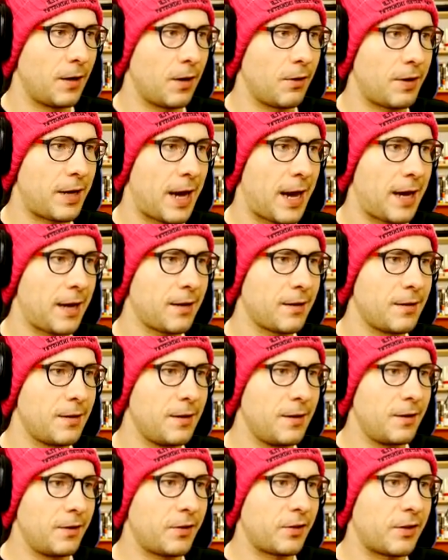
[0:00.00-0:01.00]
Okay,
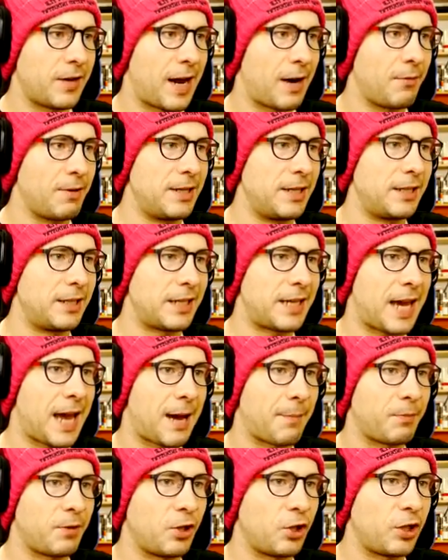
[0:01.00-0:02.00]
so now we need to
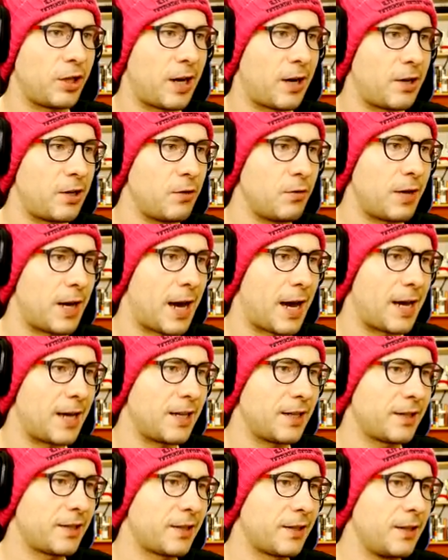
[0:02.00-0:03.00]
cap the shit out of you
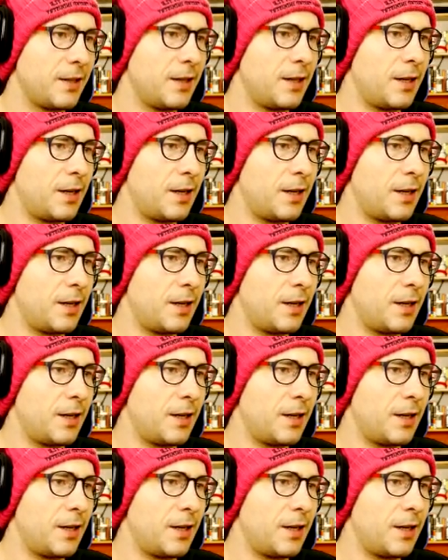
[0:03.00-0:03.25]
guys,